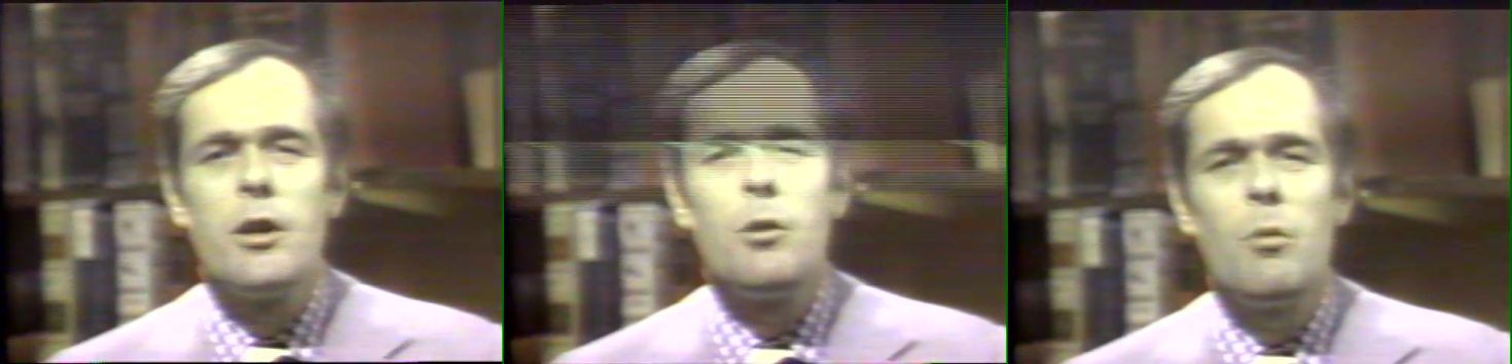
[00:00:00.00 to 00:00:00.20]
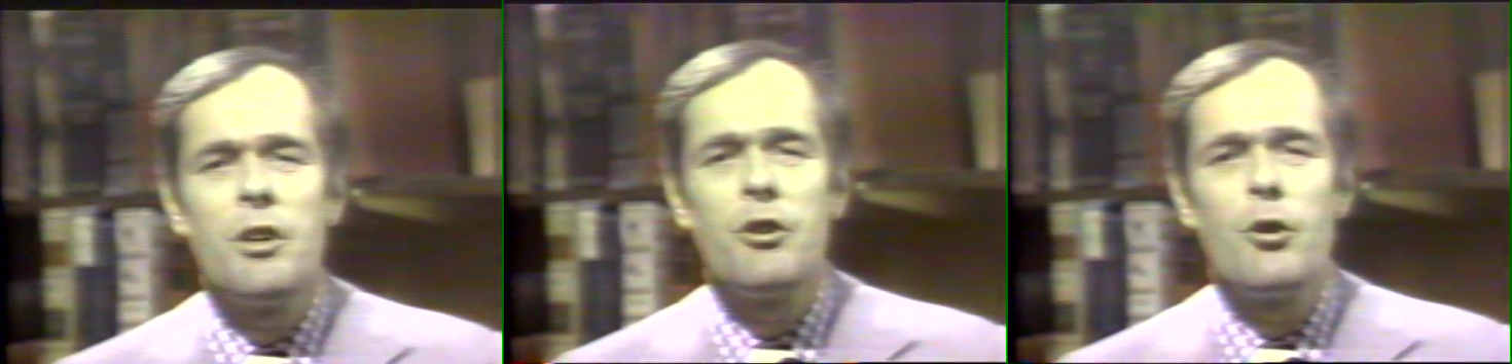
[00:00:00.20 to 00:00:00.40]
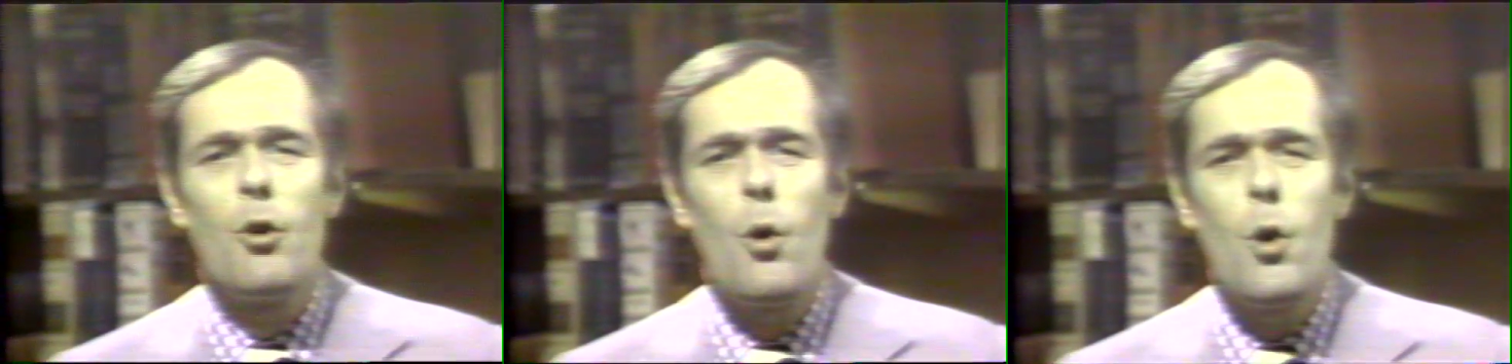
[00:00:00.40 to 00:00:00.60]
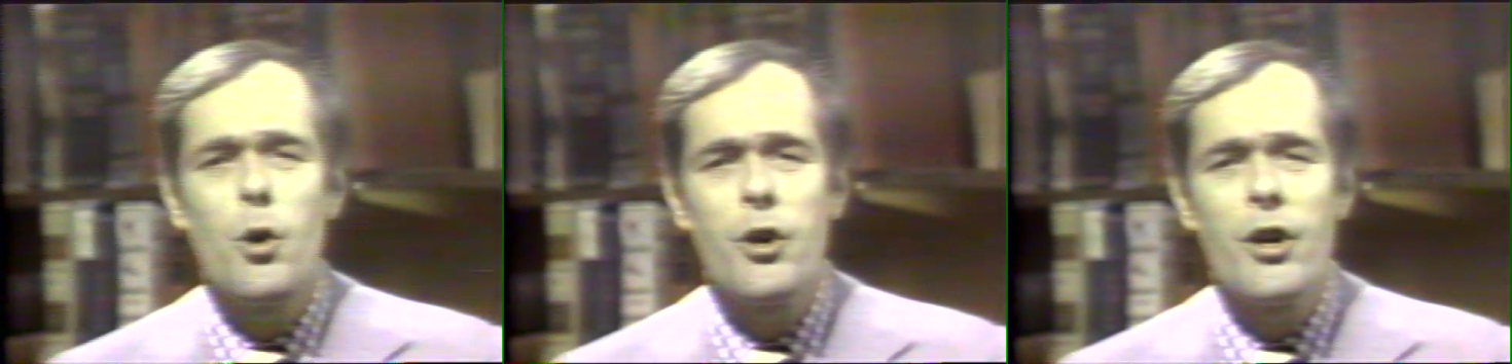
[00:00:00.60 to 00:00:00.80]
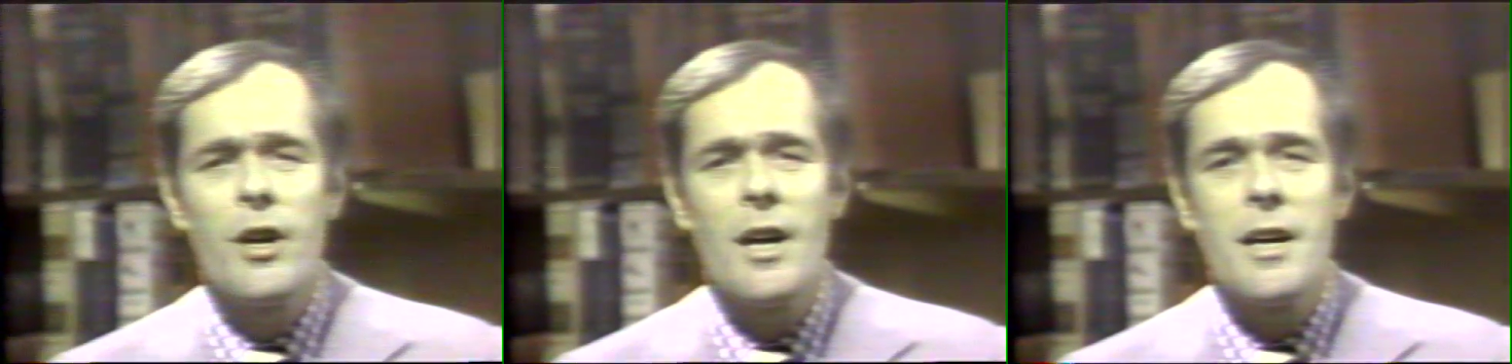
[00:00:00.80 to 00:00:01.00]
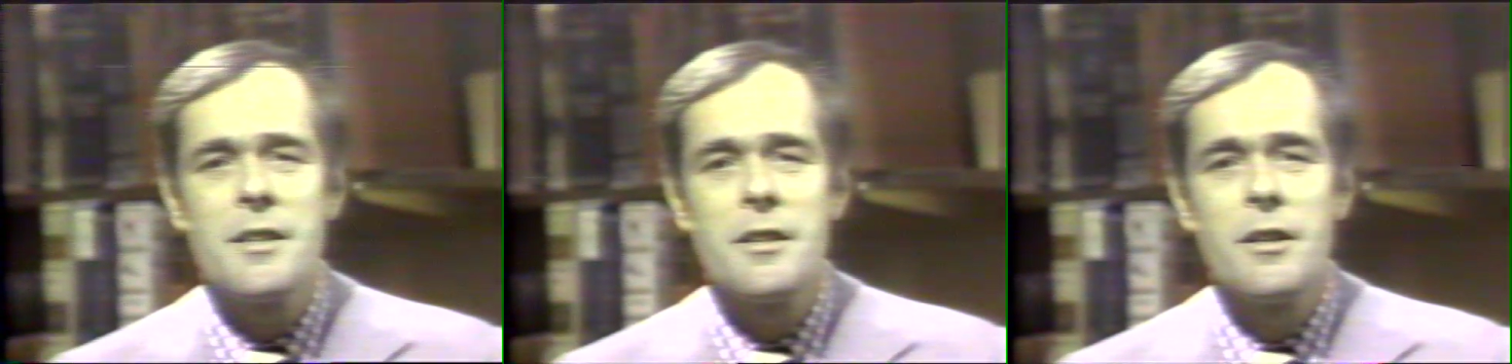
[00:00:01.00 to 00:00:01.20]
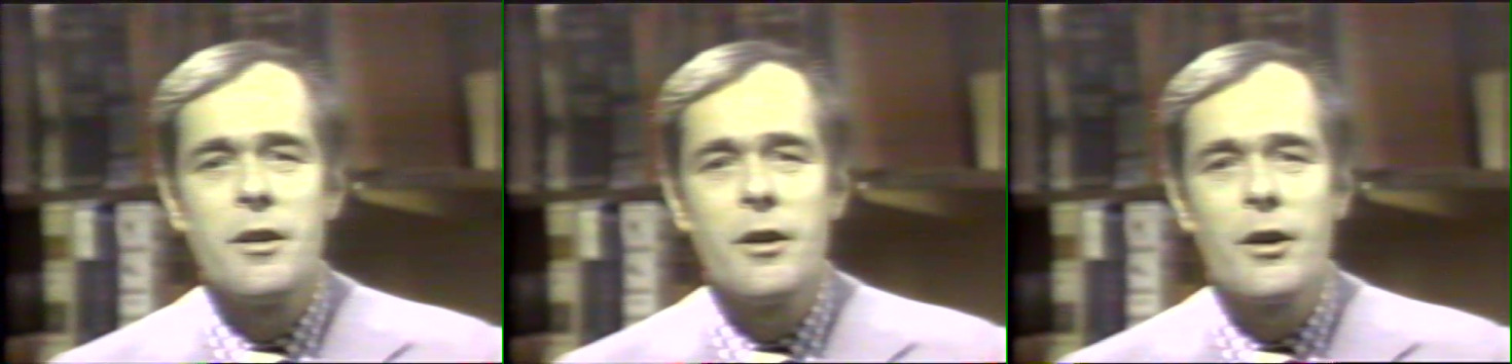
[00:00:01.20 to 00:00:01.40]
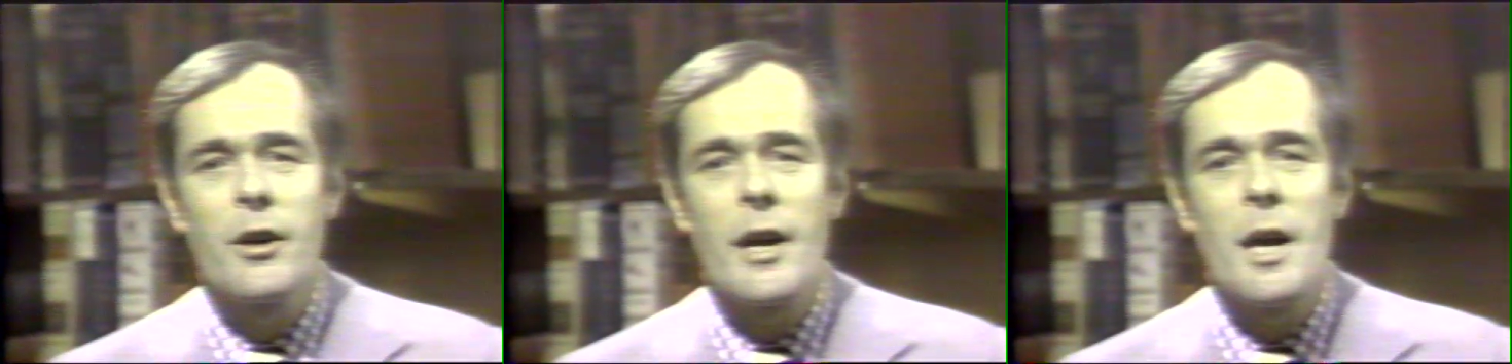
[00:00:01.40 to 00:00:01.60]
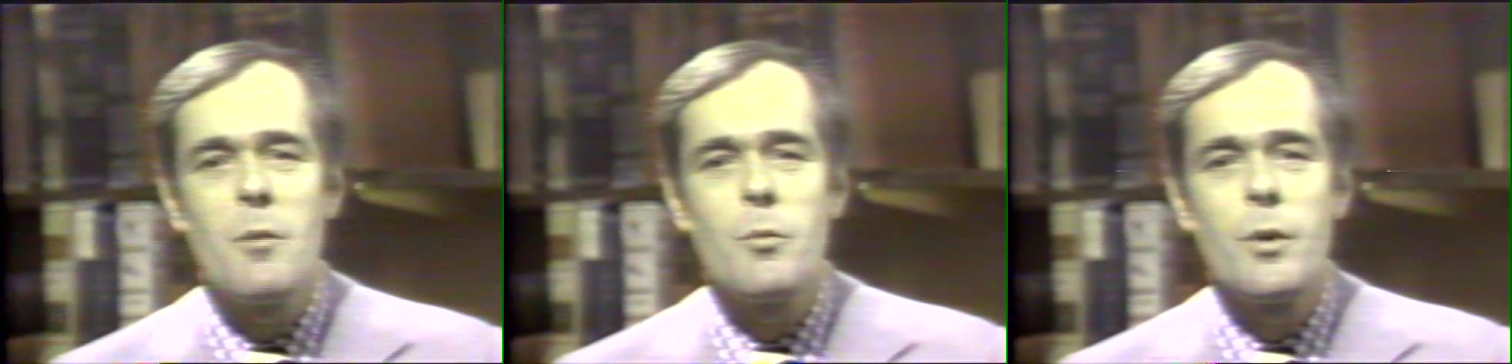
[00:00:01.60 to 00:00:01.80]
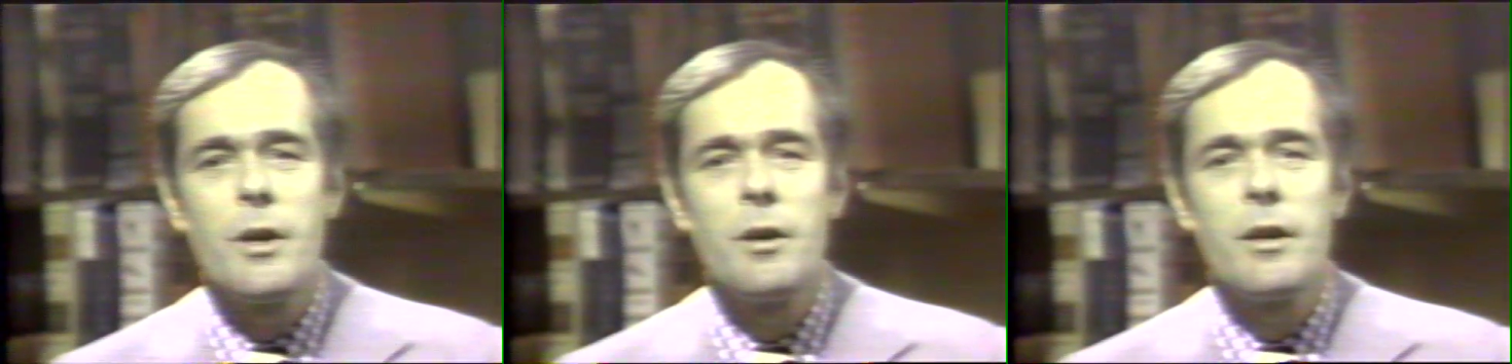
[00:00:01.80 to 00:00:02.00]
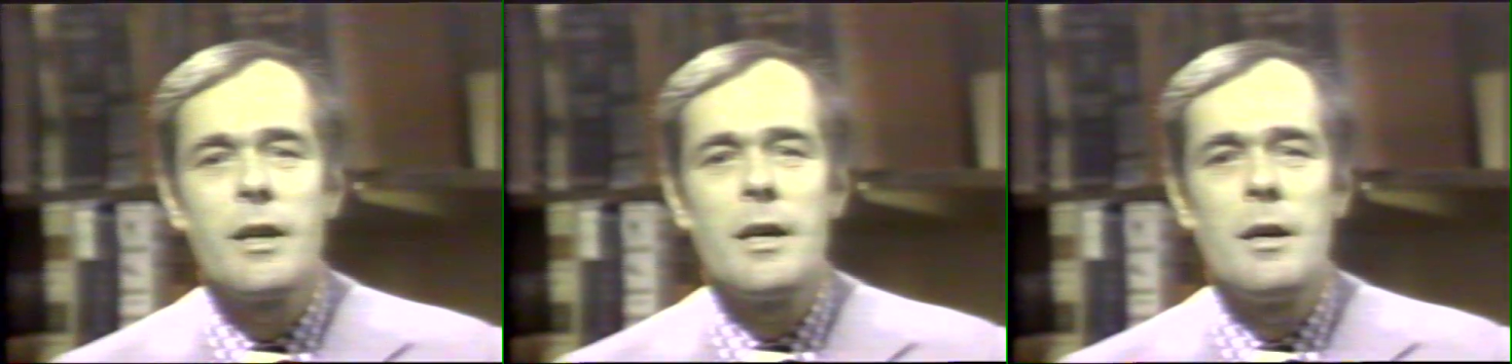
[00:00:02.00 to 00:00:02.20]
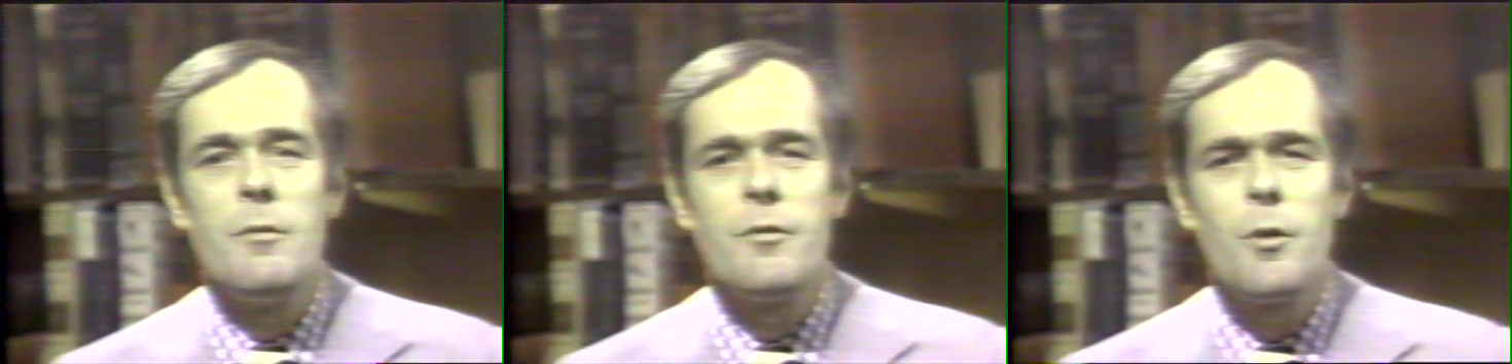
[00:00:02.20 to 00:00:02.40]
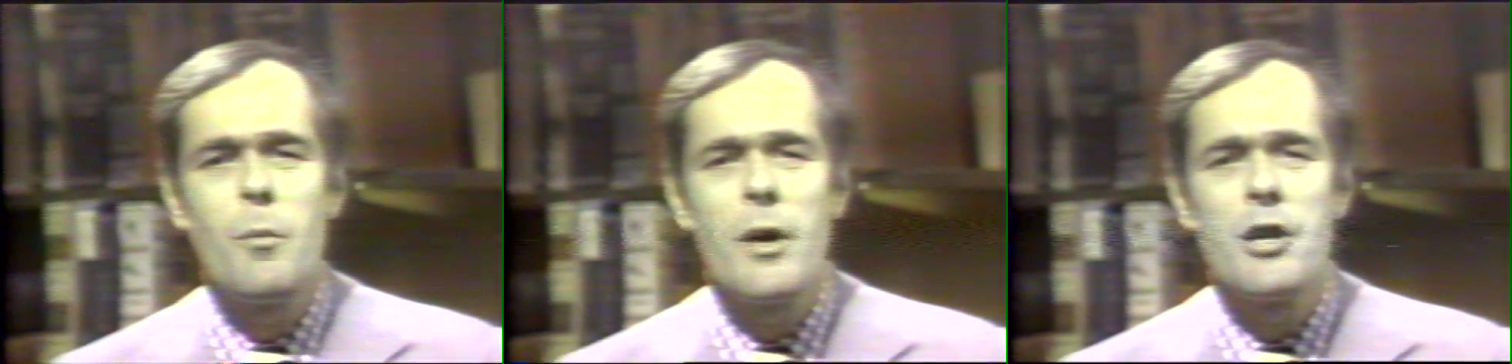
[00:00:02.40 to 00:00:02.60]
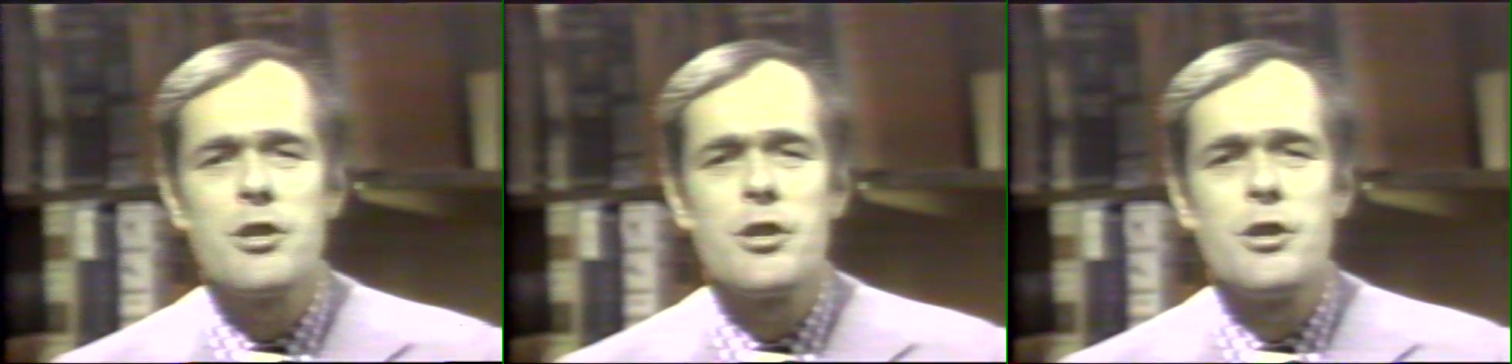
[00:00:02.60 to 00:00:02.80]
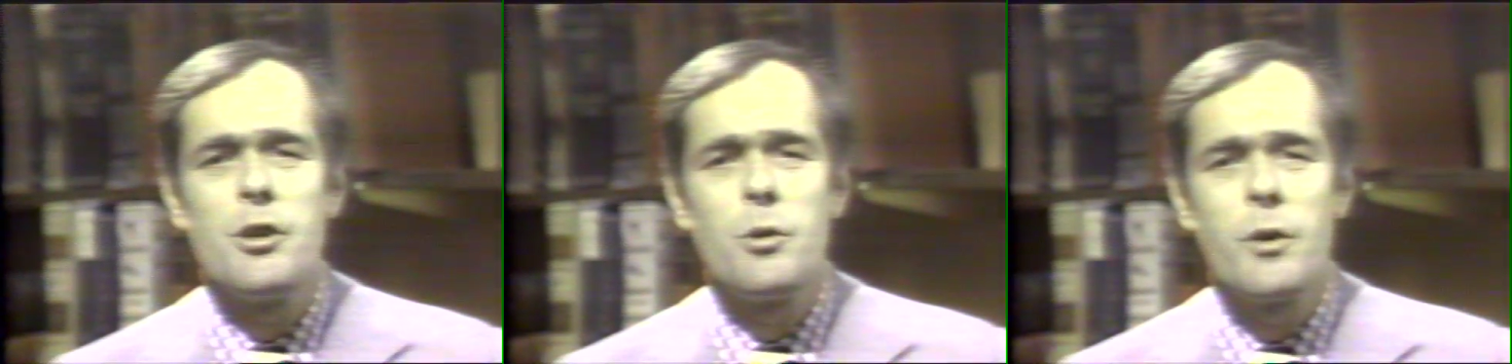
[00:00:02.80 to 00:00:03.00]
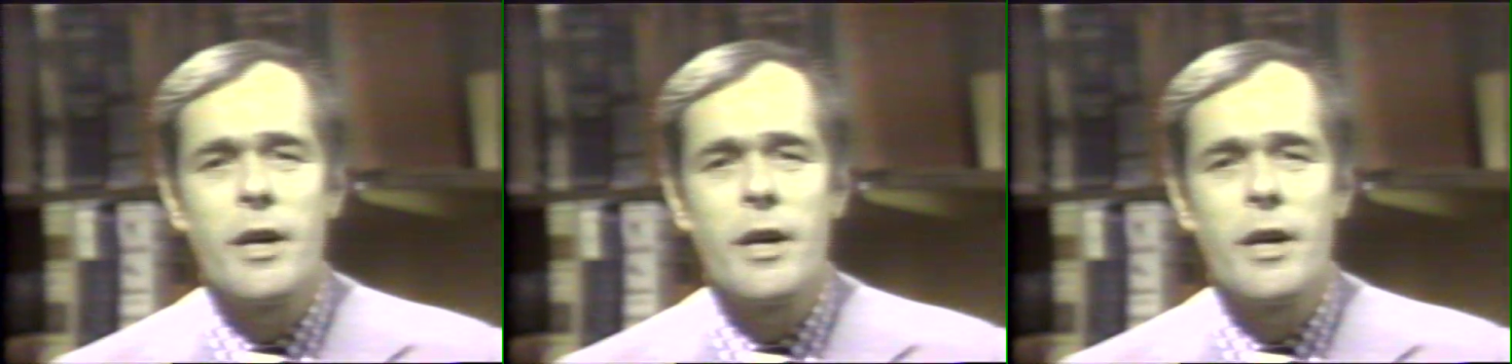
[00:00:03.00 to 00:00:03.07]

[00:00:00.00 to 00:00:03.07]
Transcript: You want to order an arteriogram when the information you